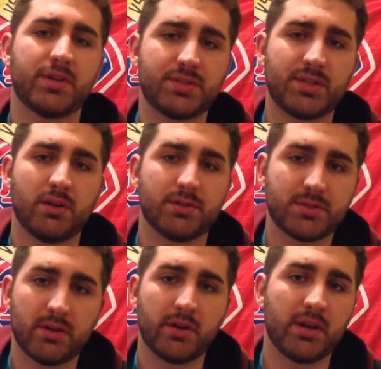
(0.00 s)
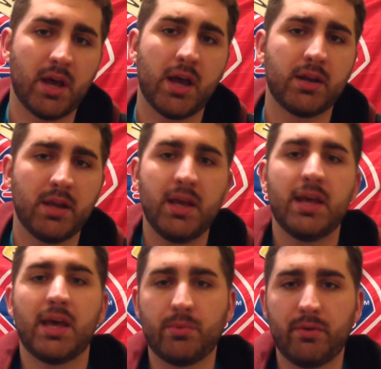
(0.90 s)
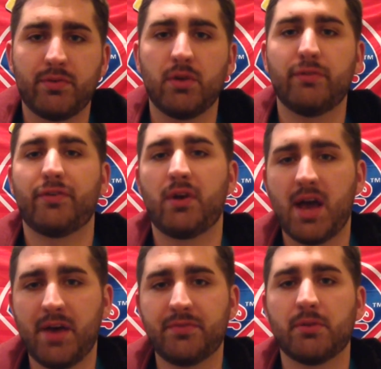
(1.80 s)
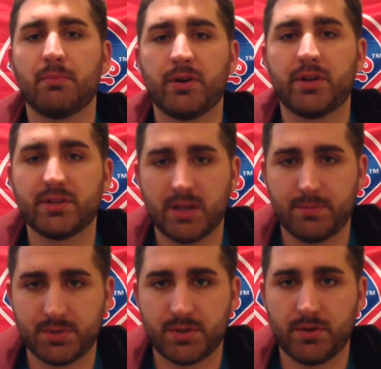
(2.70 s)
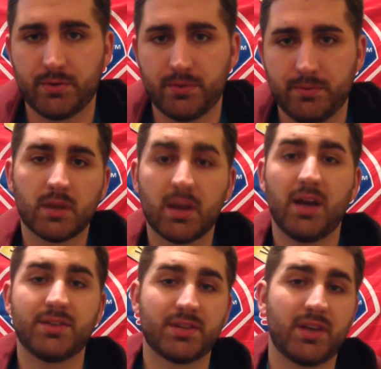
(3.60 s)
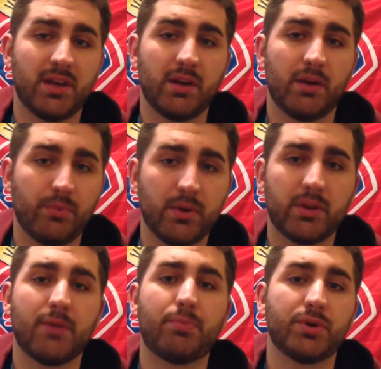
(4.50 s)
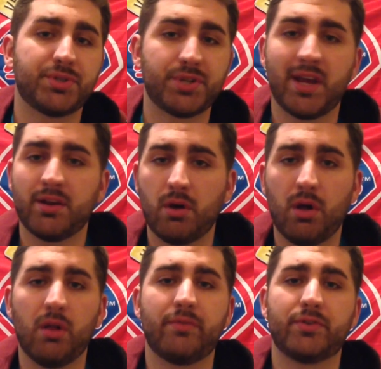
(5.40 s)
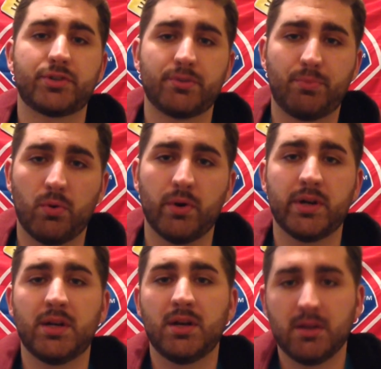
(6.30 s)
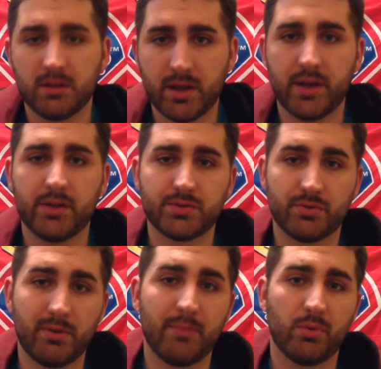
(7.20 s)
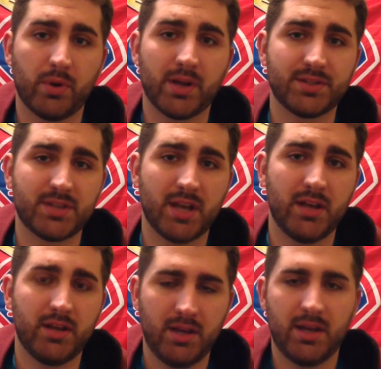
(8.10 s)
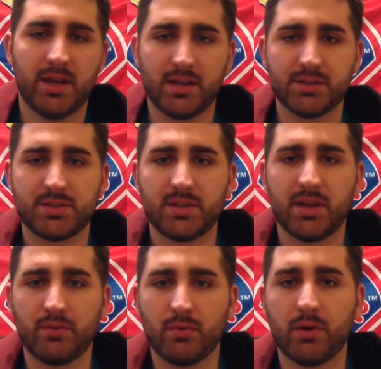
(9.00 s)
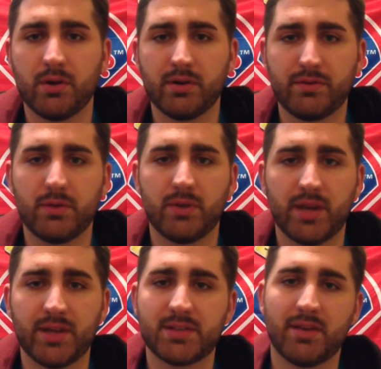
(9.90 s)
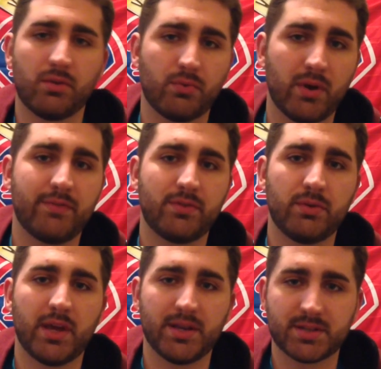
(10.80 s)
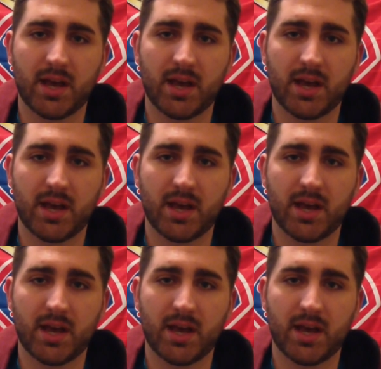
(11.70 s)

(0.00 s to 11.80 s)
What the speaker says: me to see on Sunday night and review for after Monday's episode. Guys, again, I really appreciate all of your support. Ladies, remember what I said, and I'll see everyone in a few days. Have a great few days,